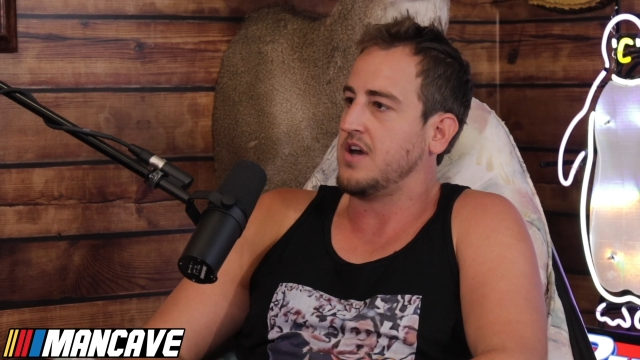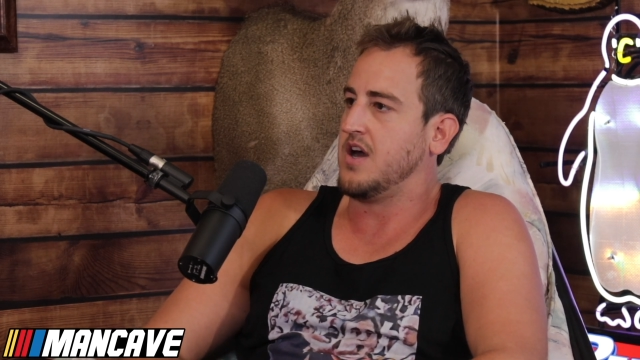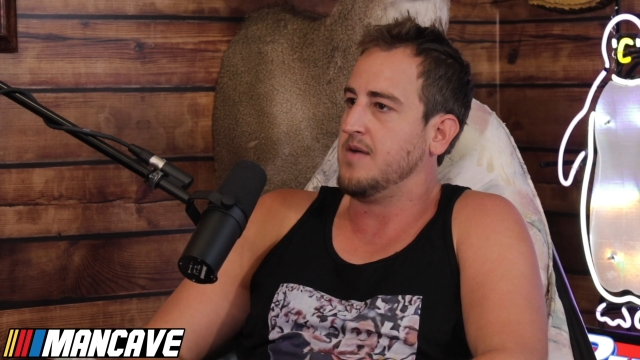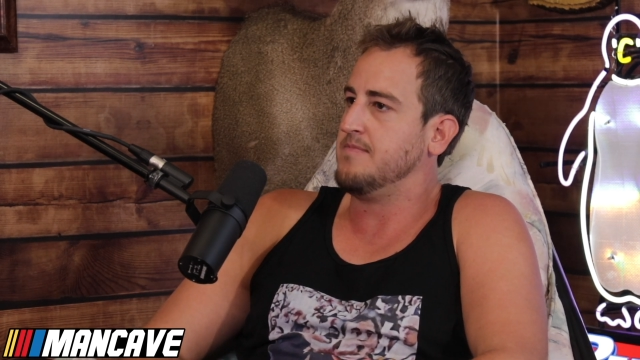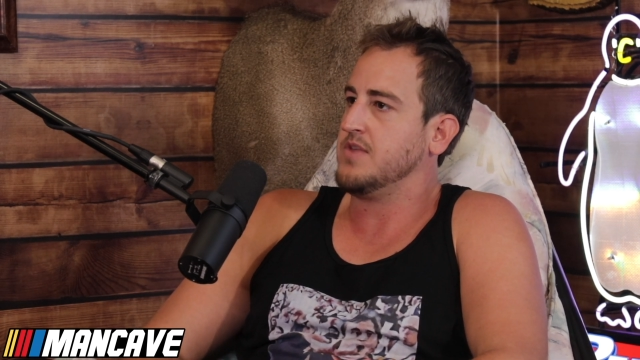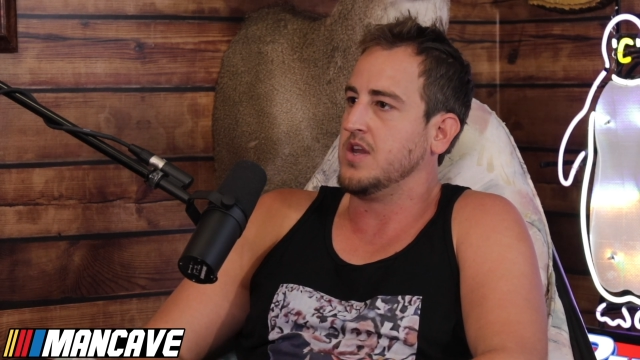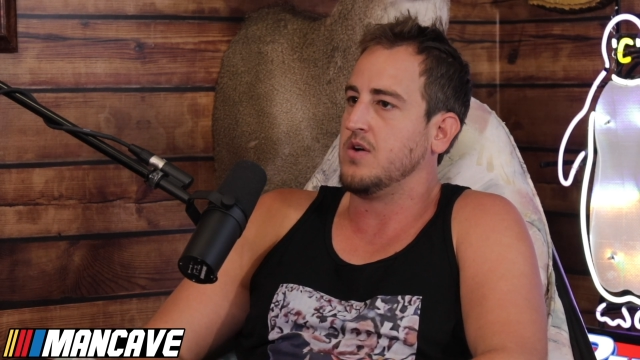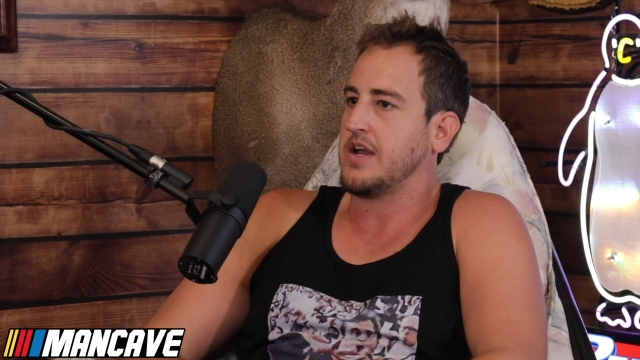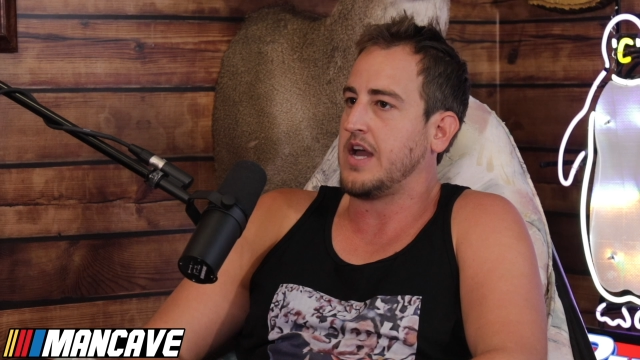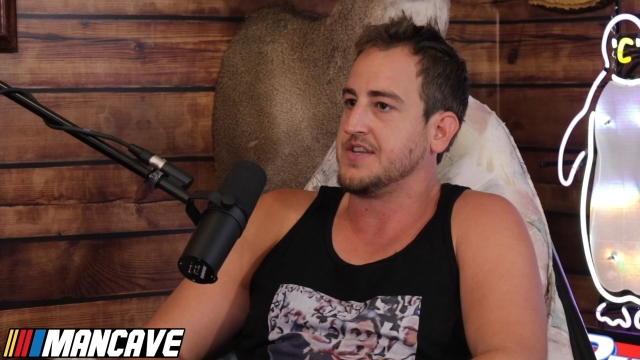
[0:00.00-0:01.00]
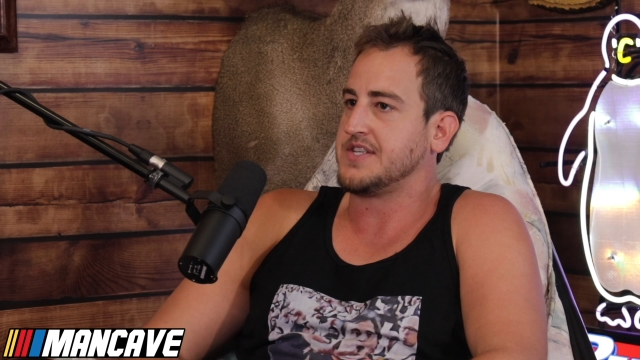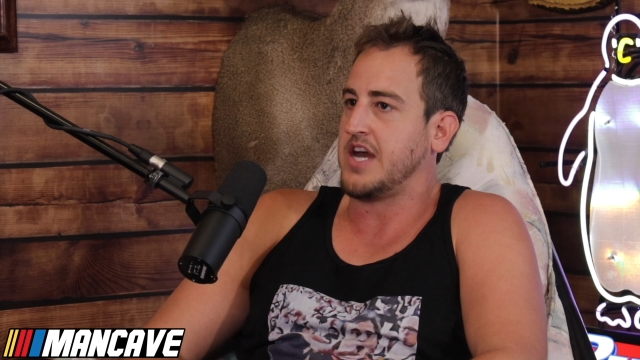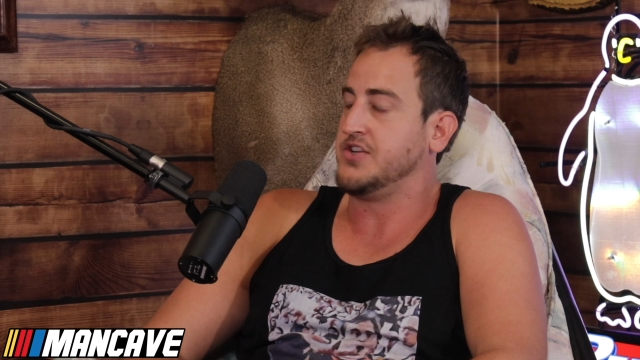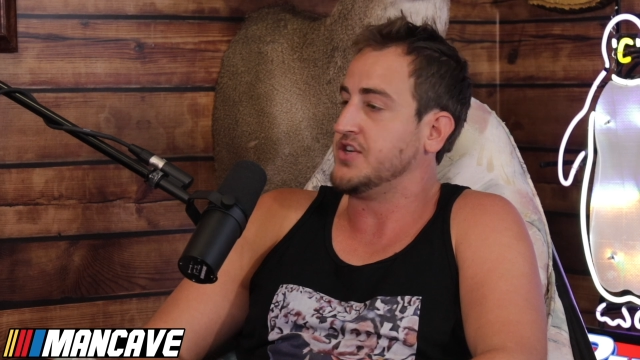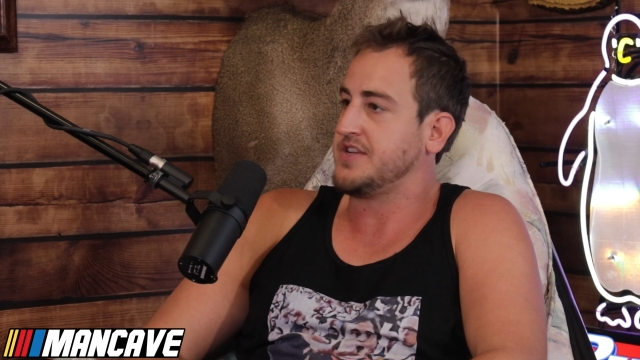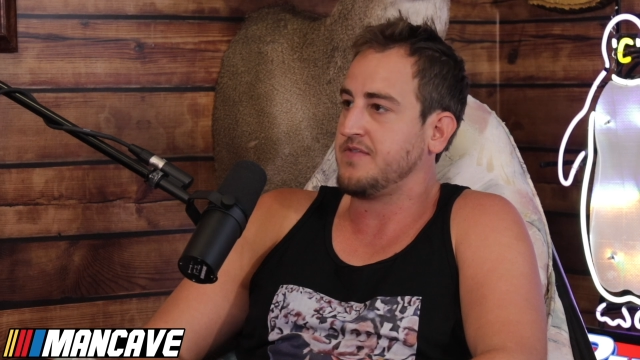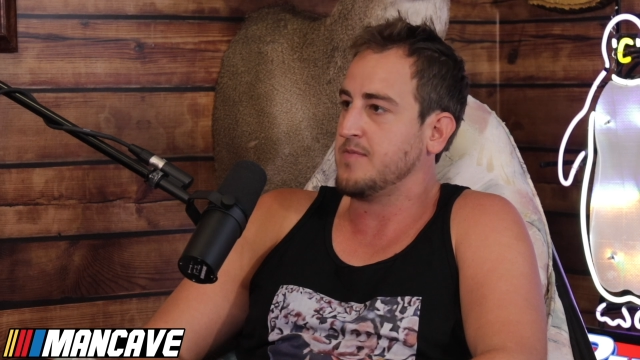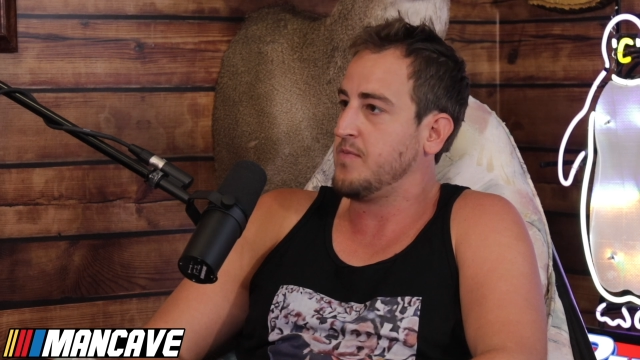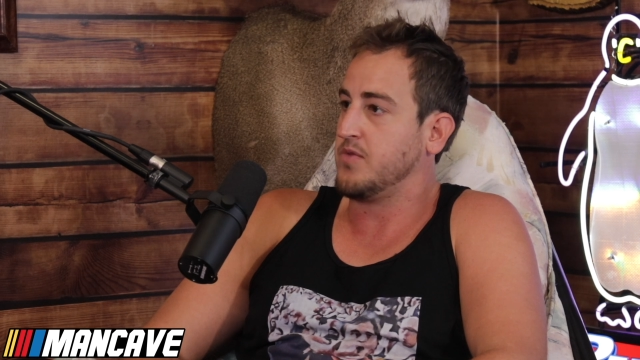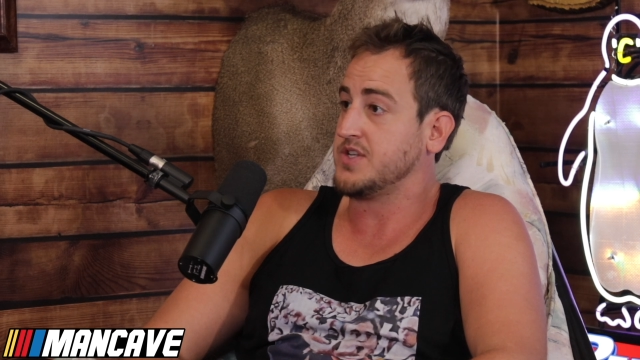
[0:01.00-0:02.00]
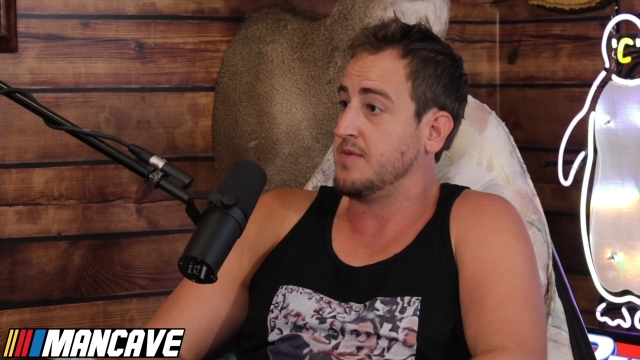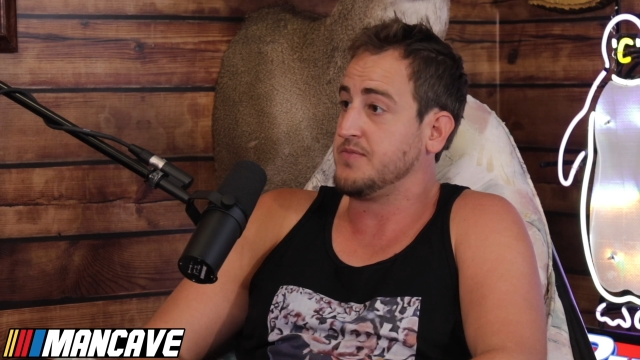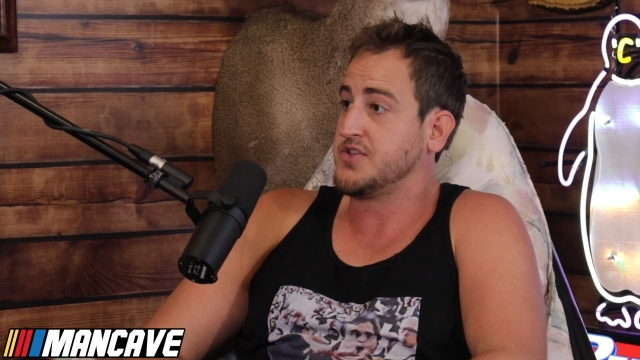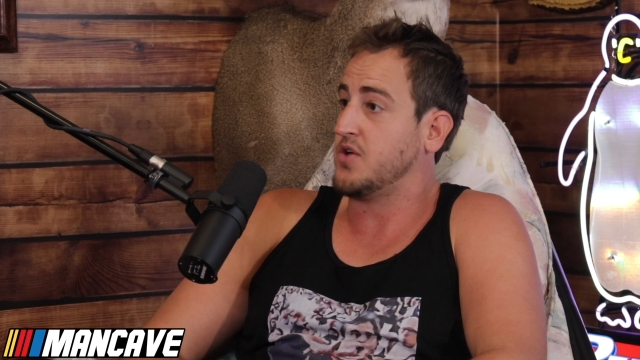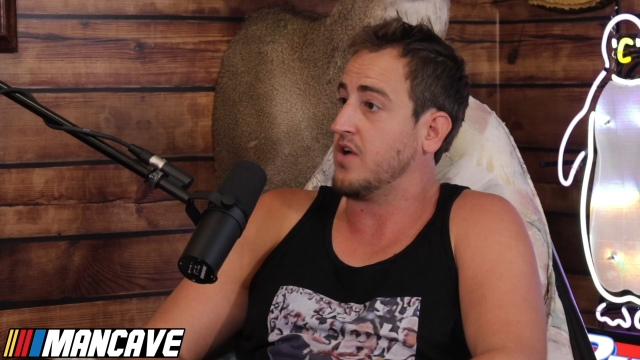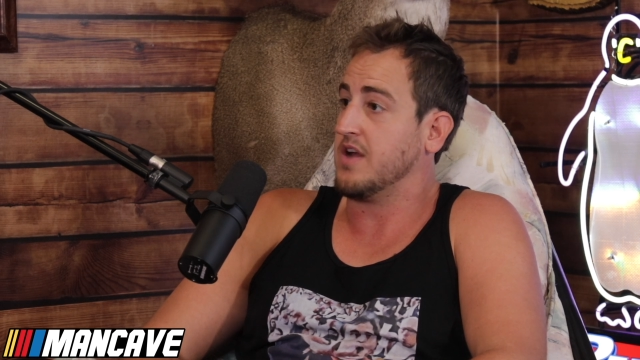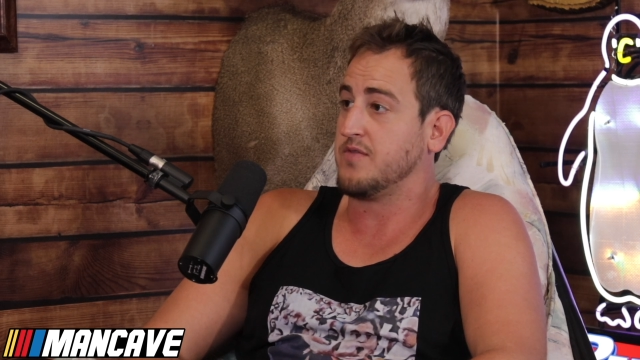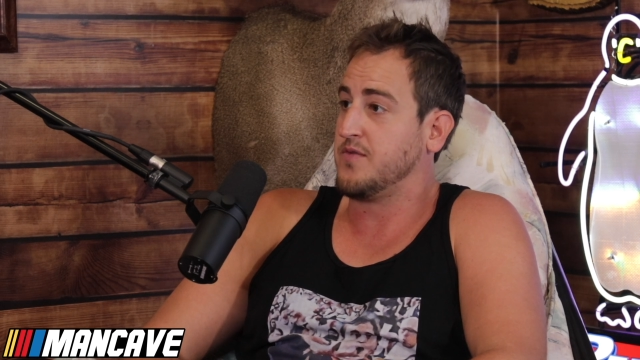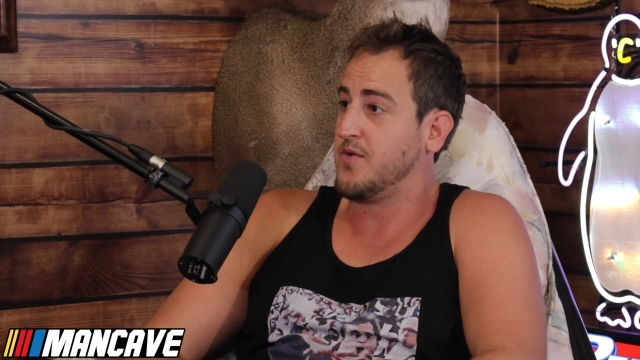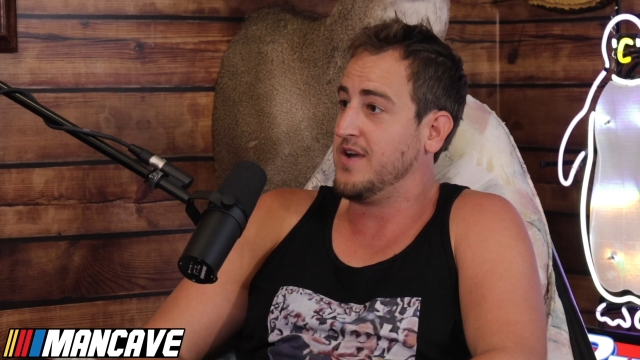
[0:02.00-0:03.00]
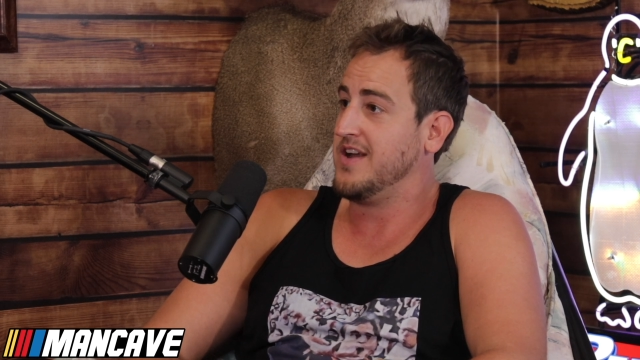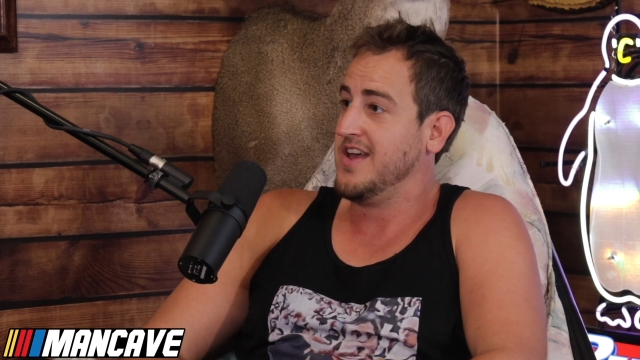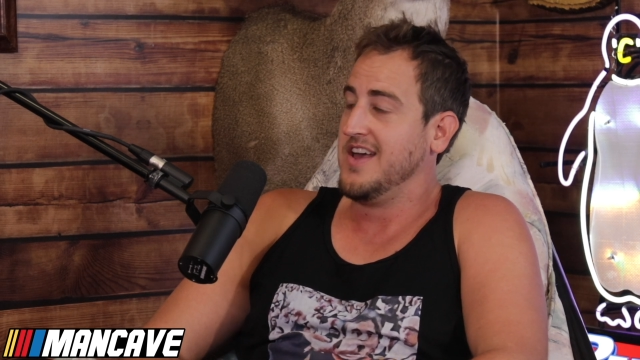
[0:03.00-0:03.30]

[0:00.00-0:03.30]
Um, you know, I got a signed jersey from him, which I'm so grateful for.